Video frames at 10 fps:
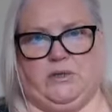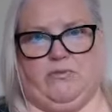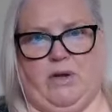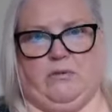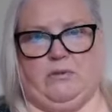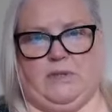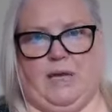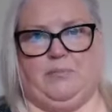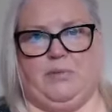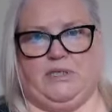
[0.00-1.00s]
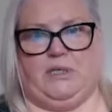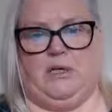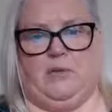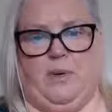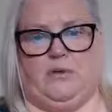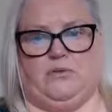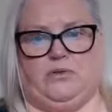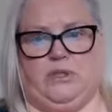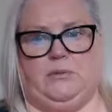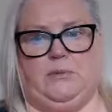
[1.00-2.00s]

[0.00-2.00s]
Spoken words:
around that particular boundary